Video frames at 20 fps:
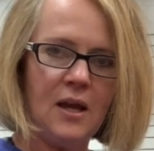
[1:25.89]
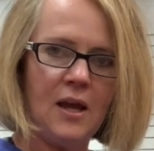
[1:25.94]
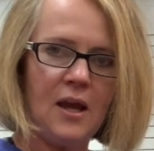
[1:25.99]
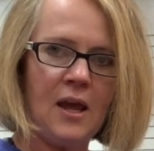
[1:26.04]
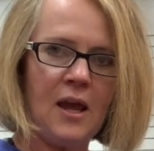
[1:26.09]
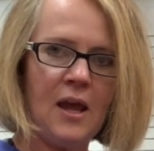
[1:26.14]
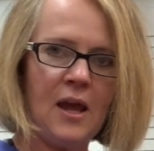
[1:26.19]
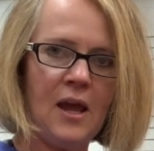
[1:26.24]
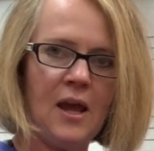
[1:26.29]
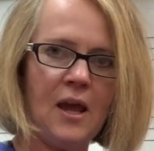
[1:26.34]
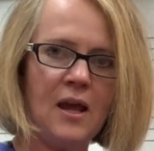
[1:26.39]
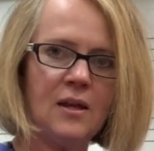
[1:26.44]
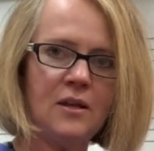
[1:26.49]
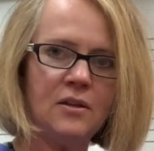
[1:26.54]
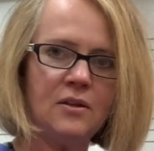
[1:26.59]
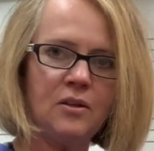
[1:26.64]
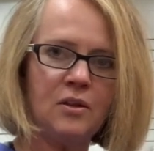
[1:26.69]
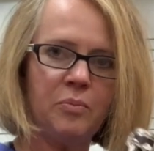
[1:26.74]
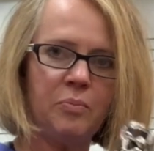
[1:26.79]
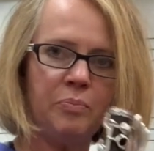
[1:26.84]
and
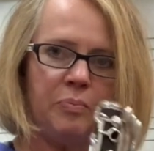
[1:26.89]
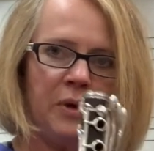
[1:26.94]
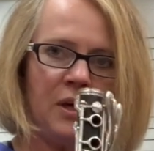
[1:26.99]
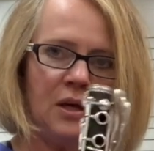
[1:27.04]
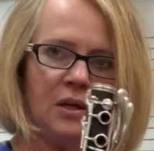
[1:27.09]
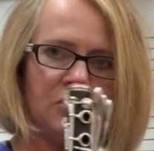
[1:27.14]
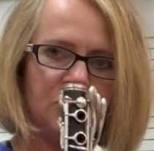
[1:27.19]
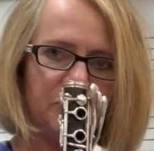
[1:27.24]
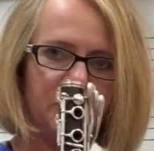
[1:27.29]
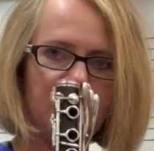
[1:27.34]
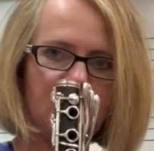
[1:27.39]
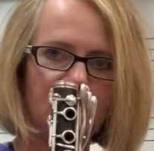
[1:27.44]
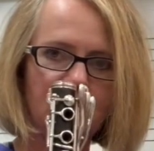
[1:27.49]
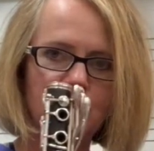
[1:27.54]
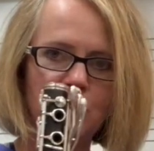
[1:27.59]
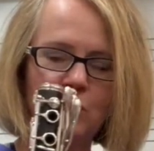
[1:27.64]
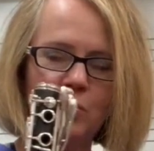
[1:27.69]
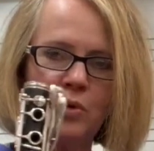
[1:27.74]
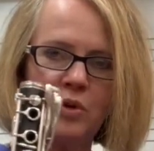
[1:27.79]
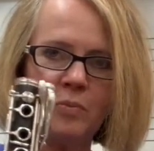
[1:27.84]
the biggest
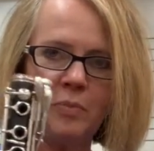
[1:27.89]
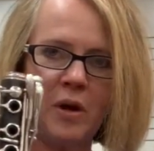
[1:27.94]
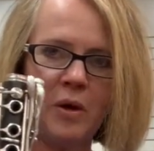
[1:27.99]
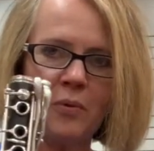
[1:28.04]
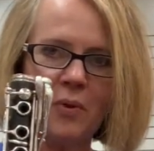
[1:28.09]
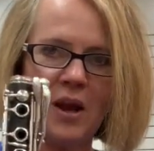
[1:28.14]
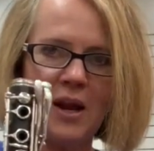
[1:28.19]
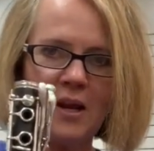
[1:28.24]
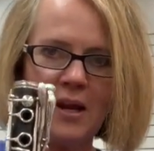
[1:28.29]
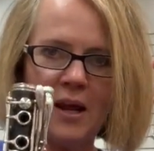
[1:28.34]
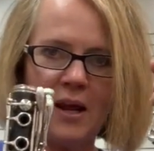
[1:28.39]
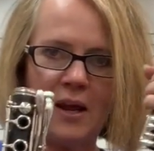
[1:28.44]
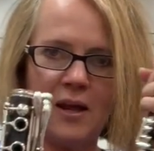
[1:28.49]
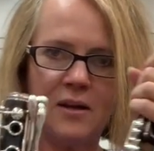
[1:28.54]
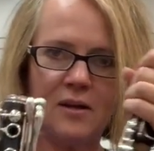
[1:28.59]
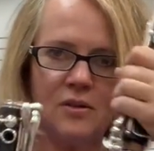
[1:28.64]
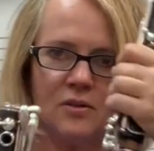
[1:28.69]
piece with my right hand.